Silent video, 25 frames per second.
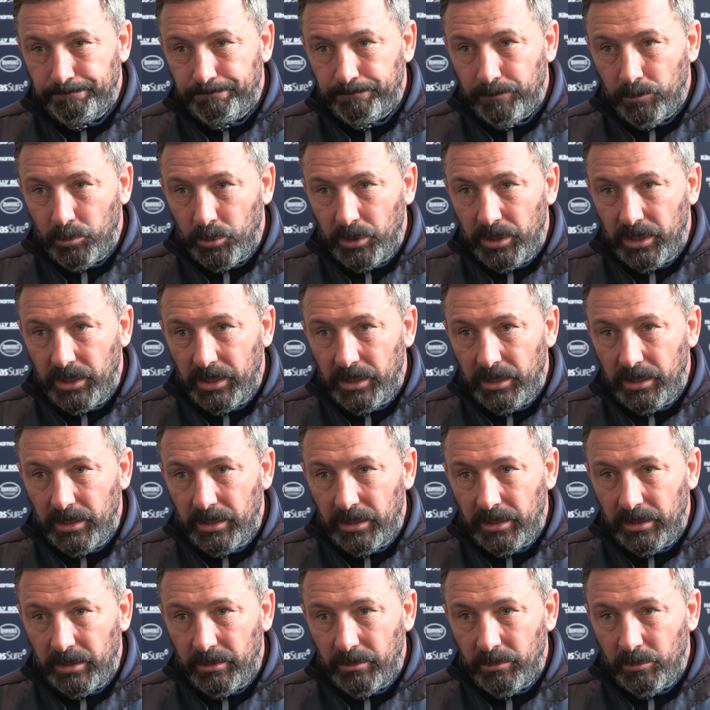
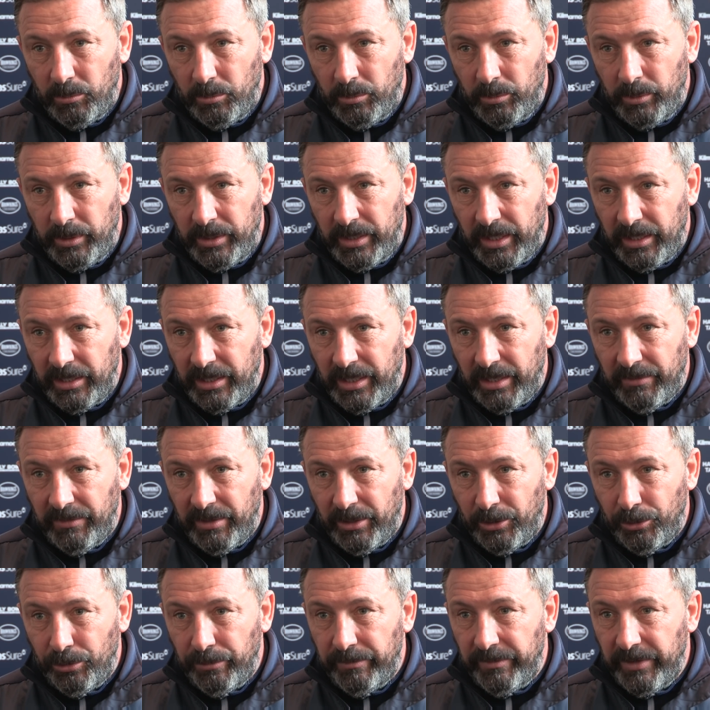We didn't give
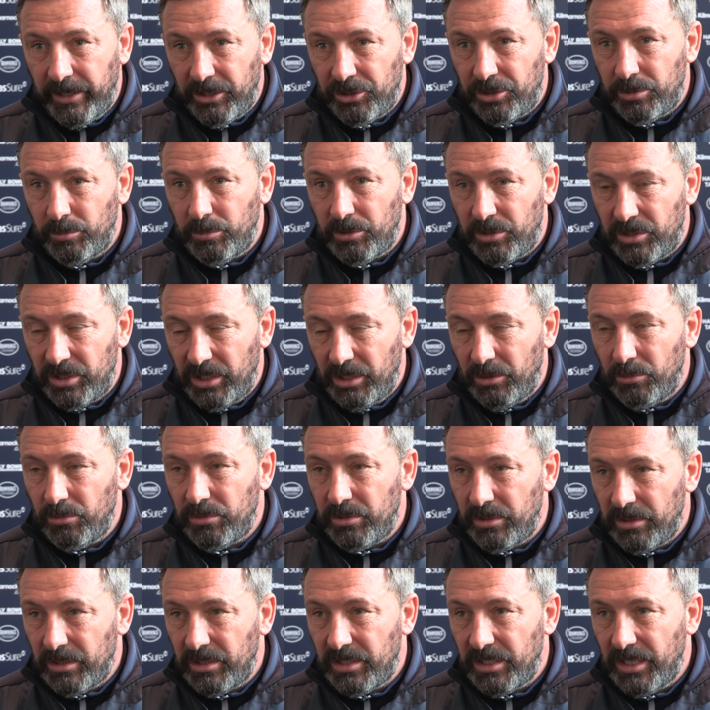a good version of
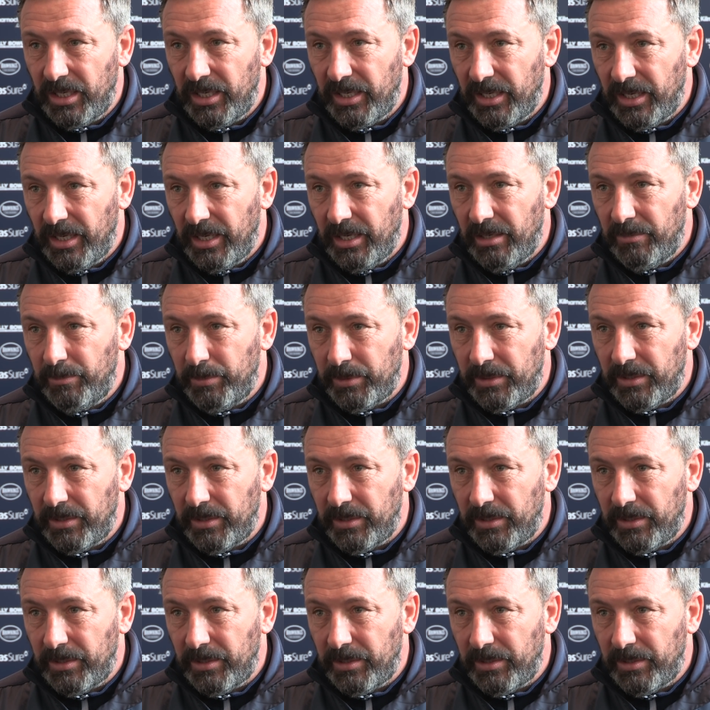ourselves in the second half,